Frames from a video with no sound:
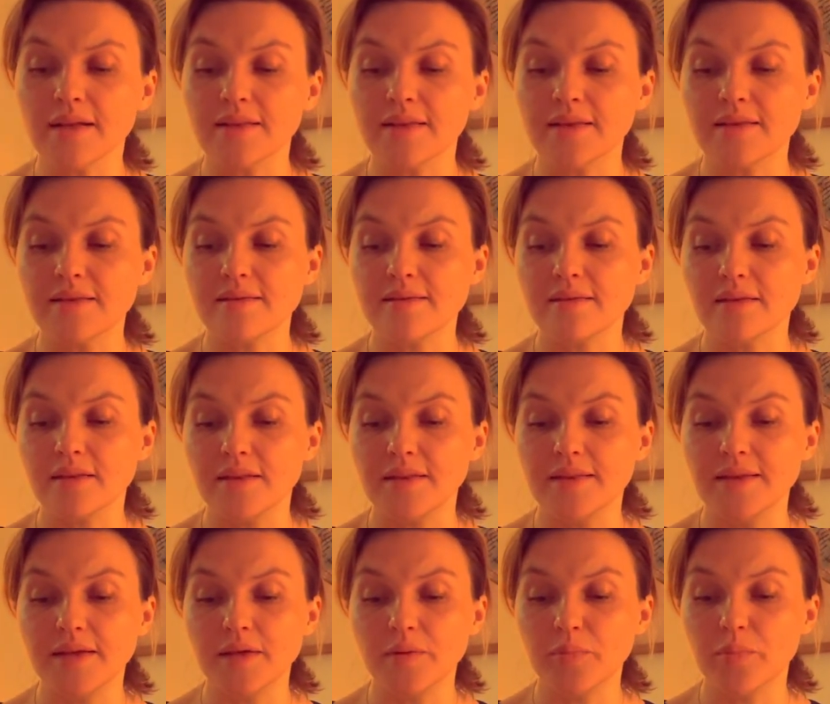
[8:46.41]
this
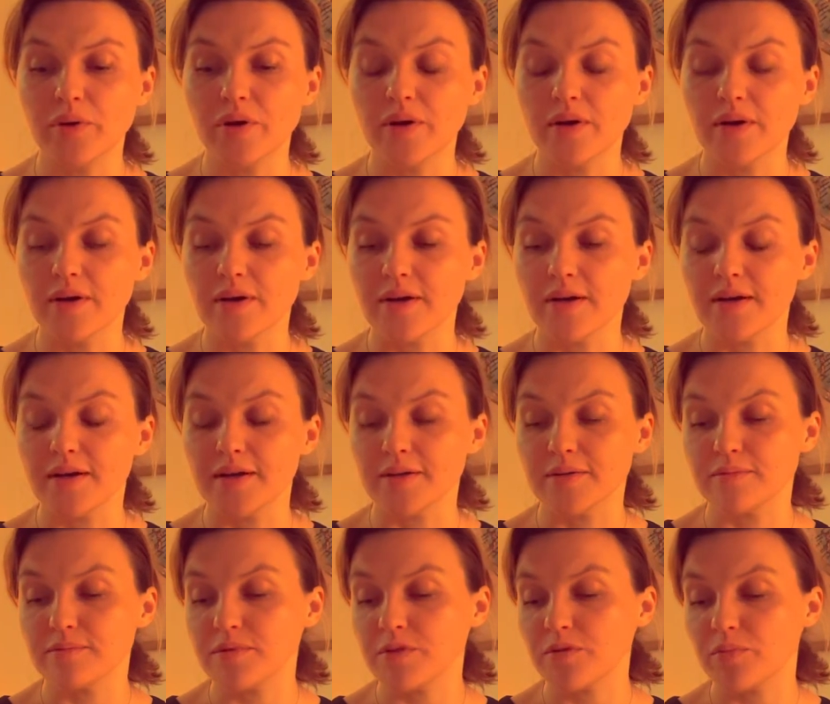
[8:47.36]
deeper
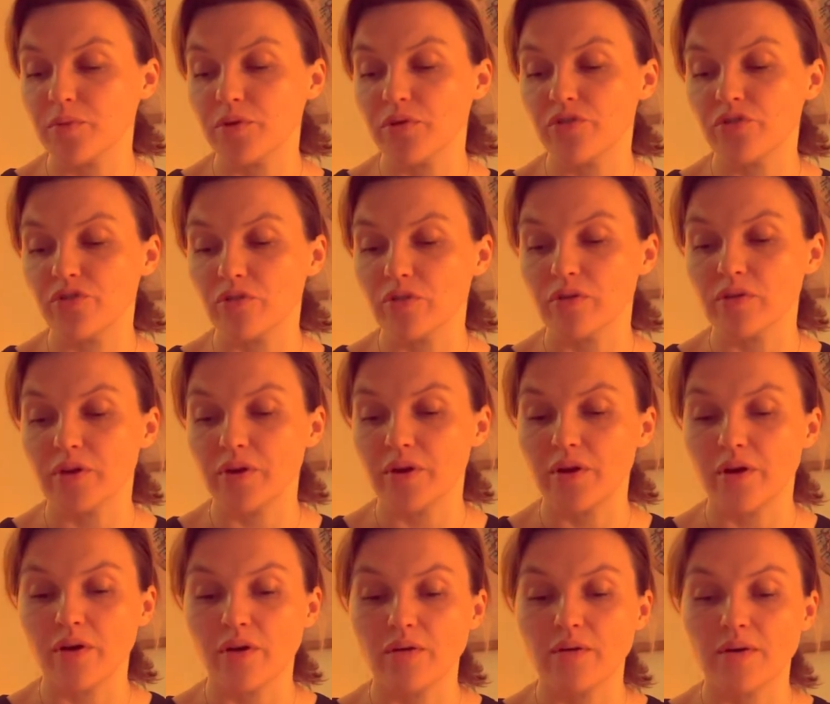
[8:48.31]

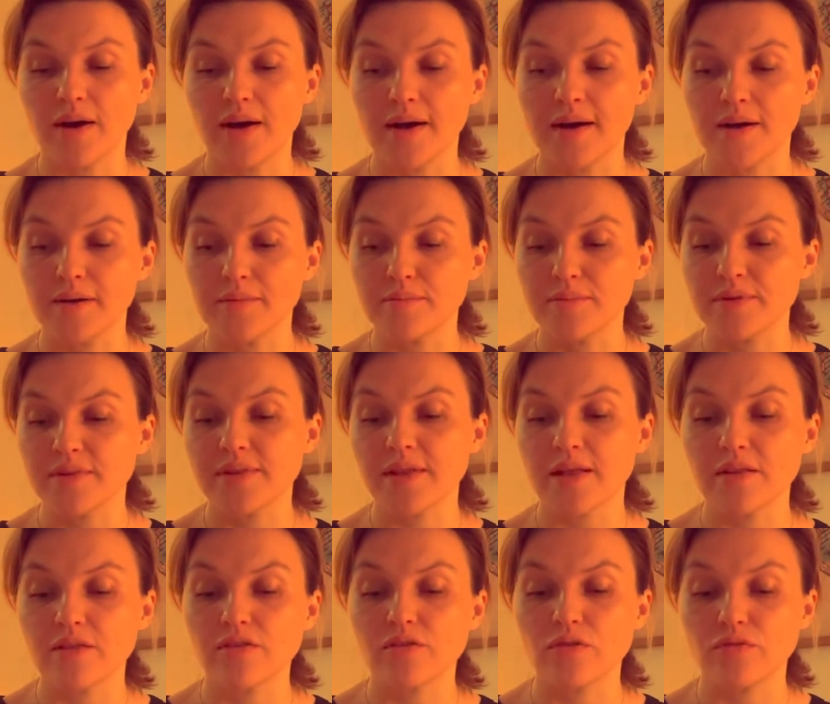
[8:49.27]
spiritual,
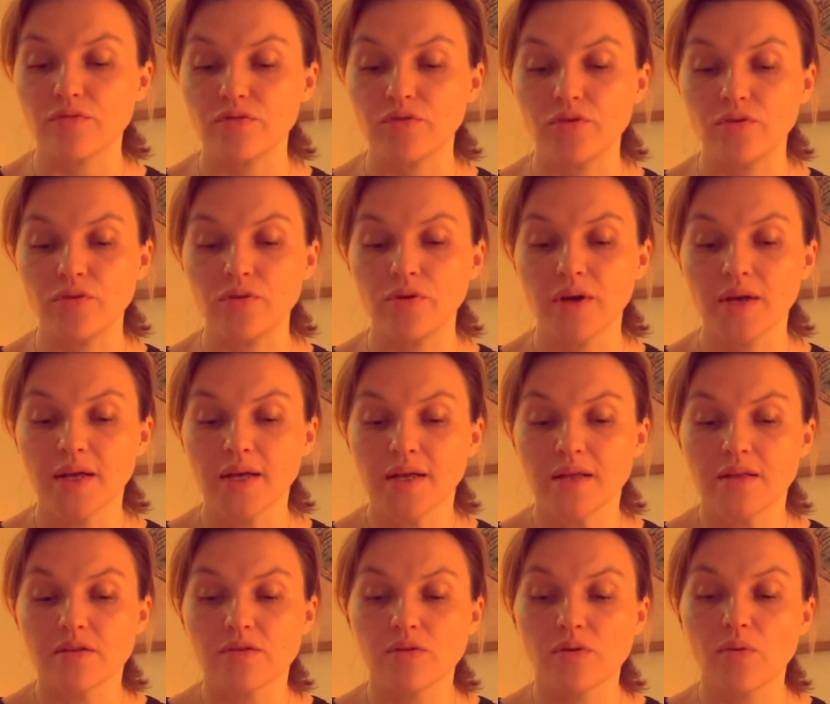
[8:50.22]
sense of you.
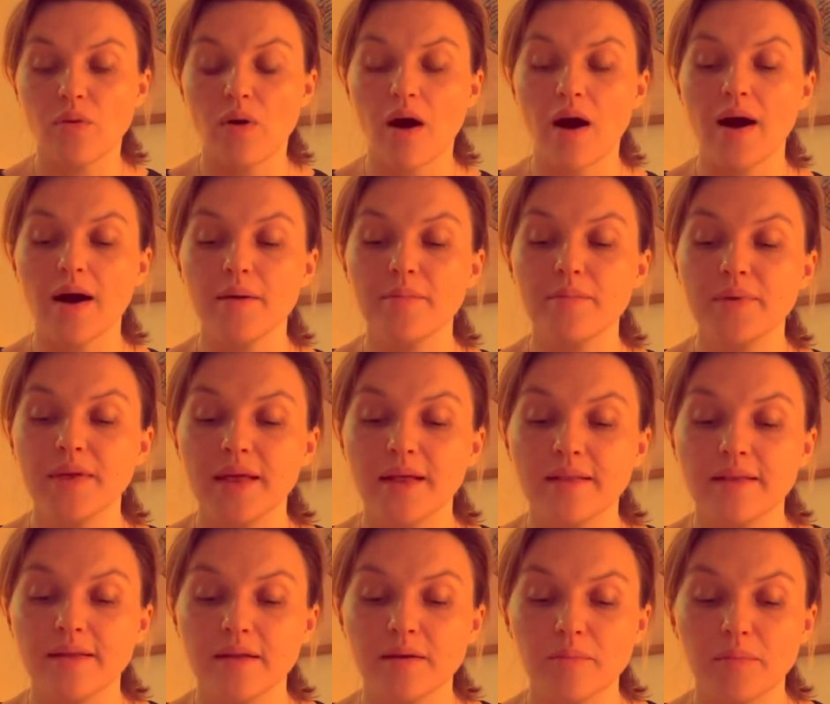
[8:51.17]
So I'm
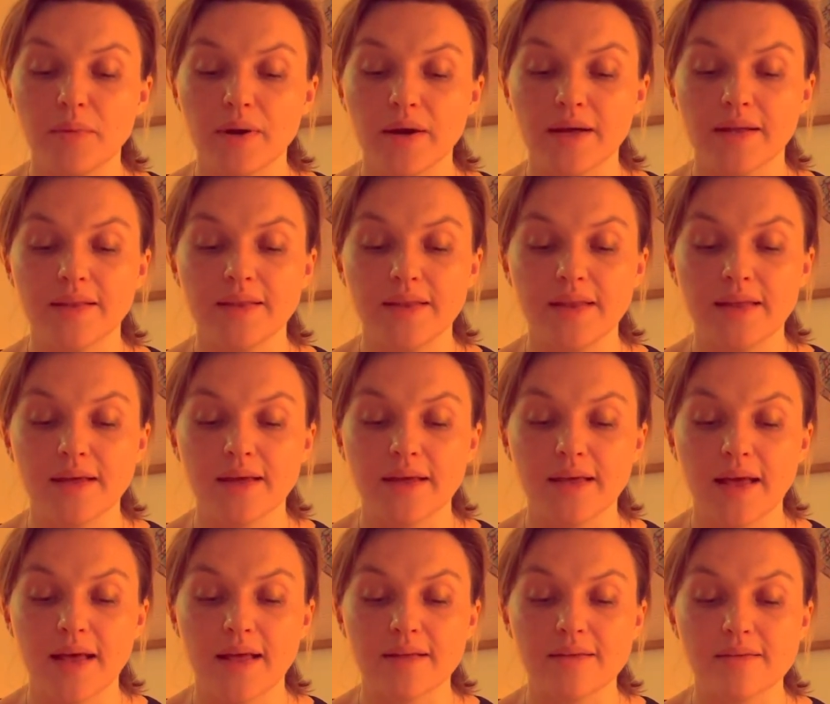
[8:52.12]
getting, my dear
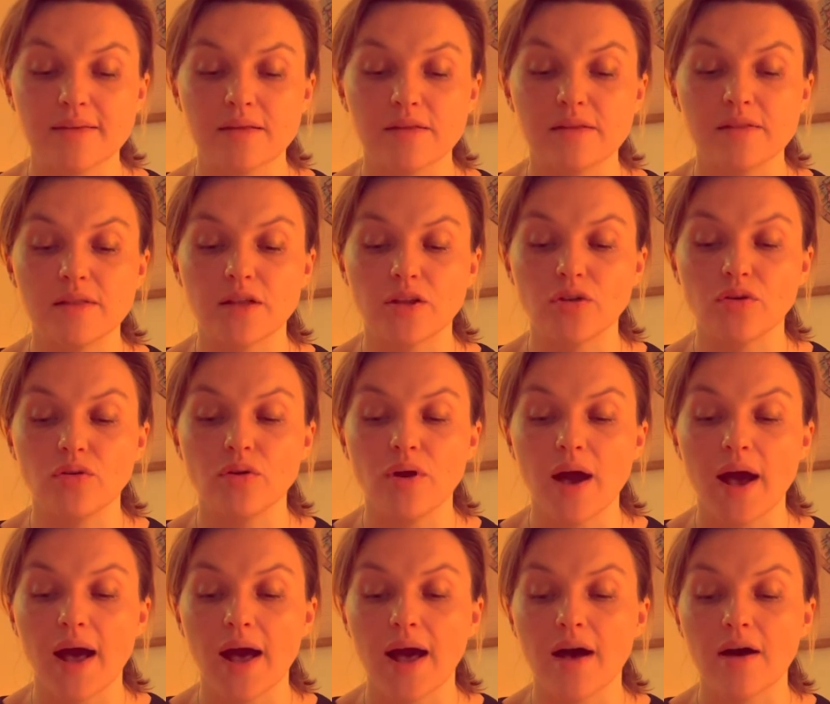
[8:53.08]
Cancers, that you
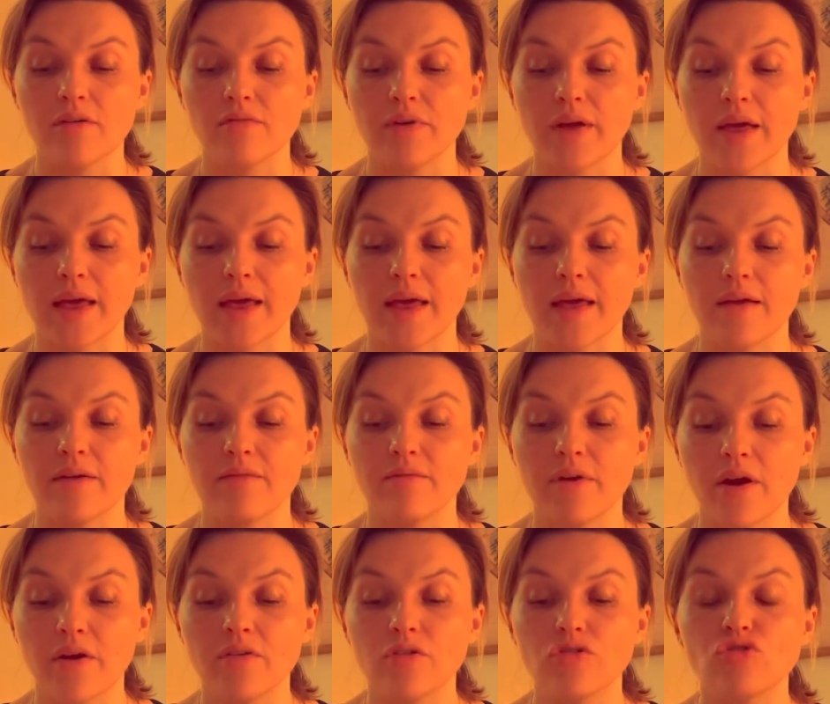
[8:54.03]
have a
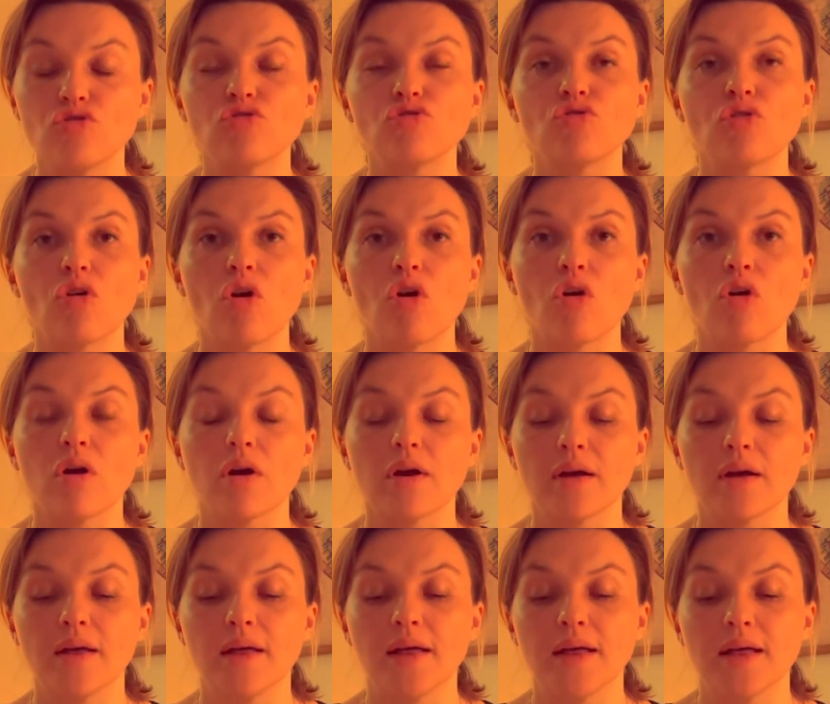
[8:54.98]
very strong
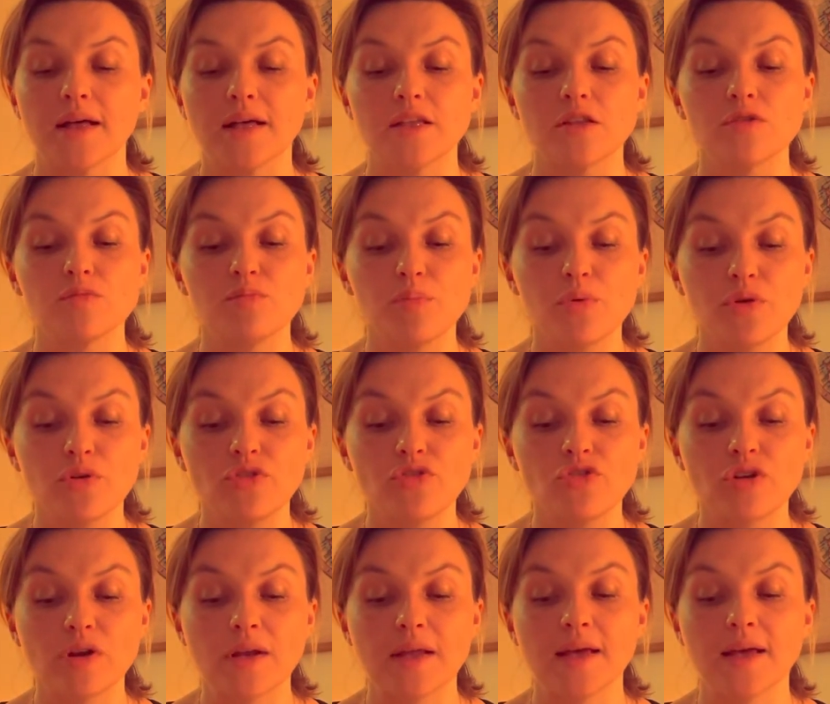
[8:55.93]

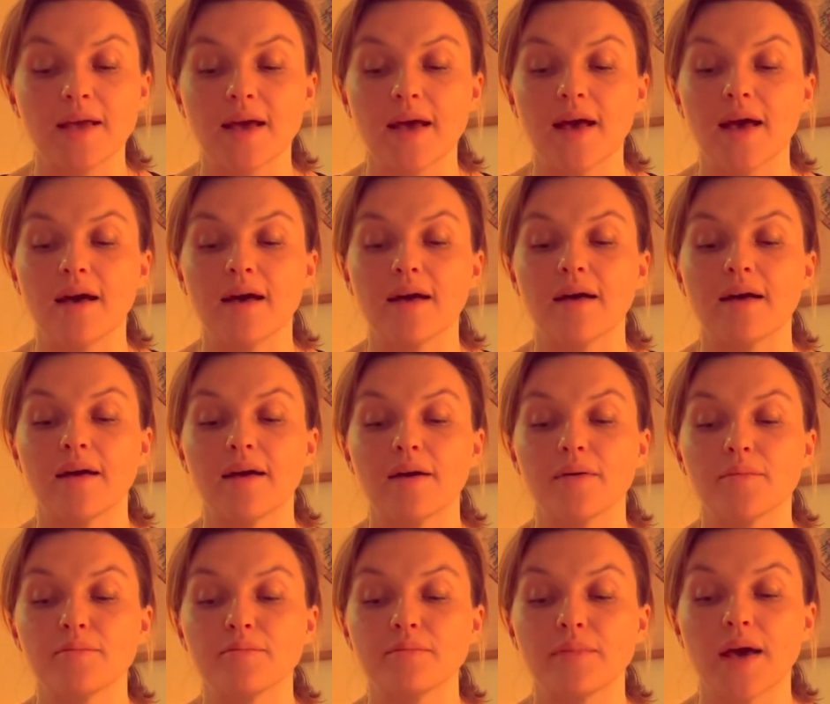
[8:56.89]
spiritually
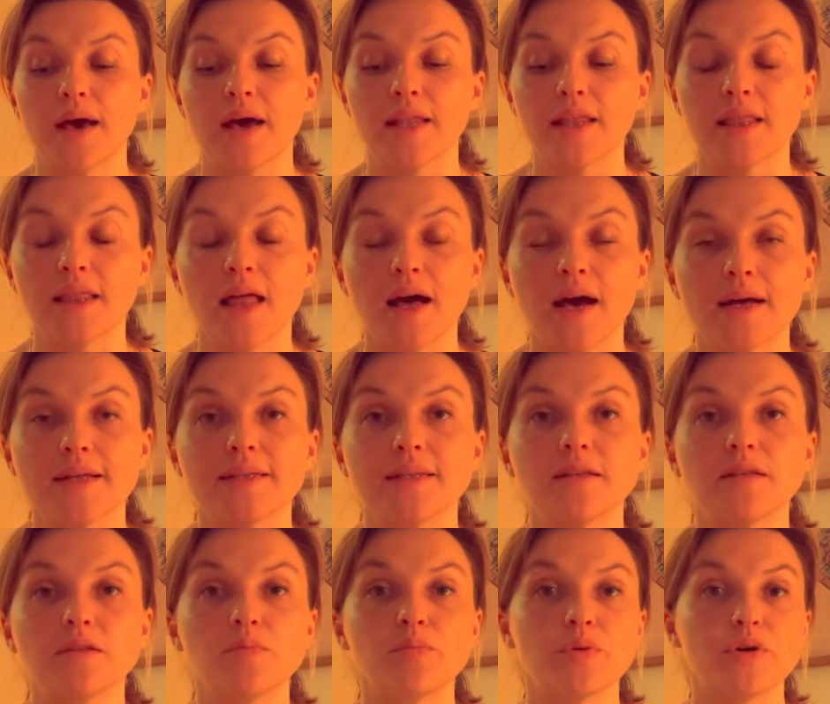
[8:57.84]

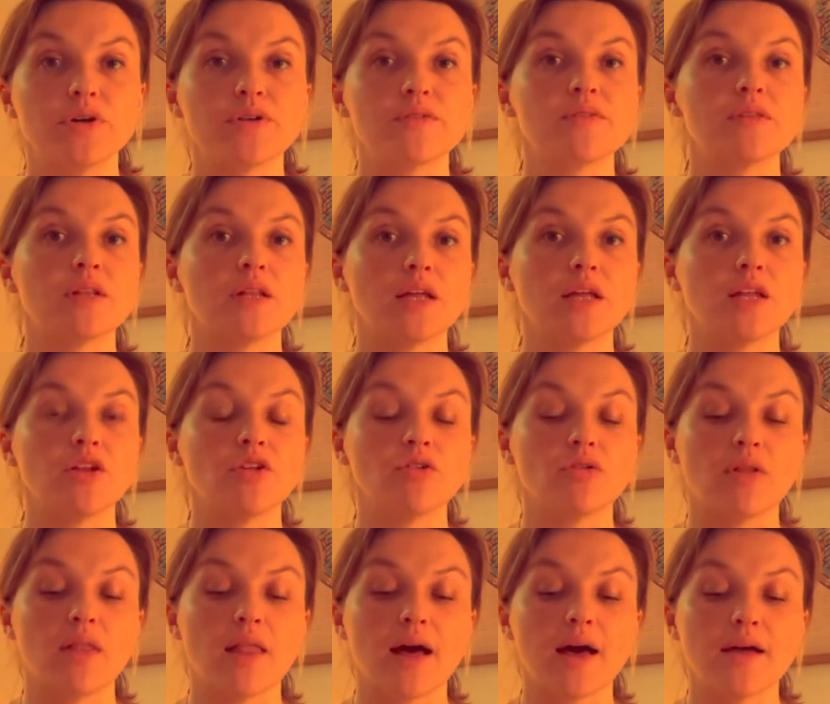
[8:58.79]
enlightened person in your
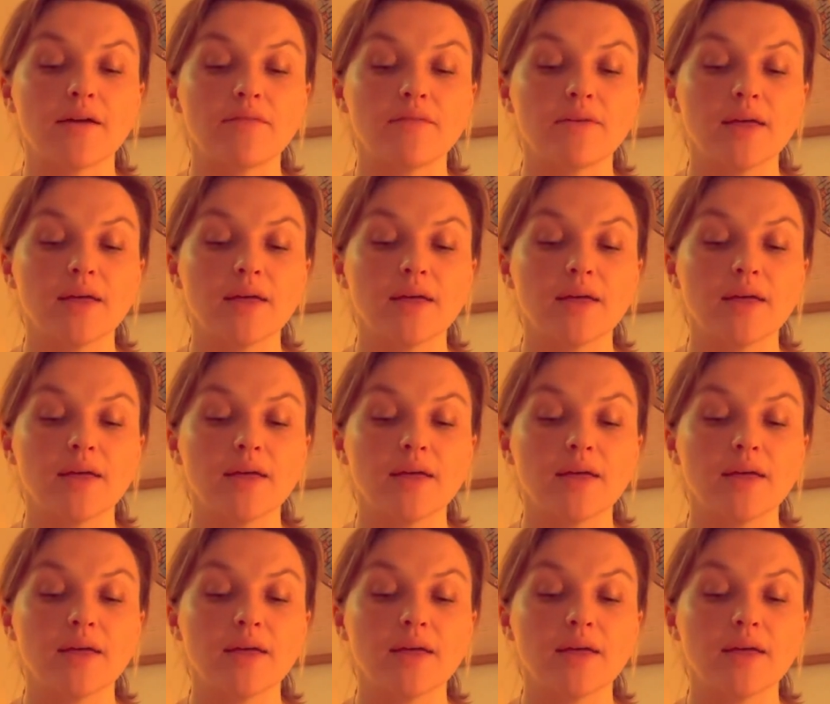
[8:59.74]
life.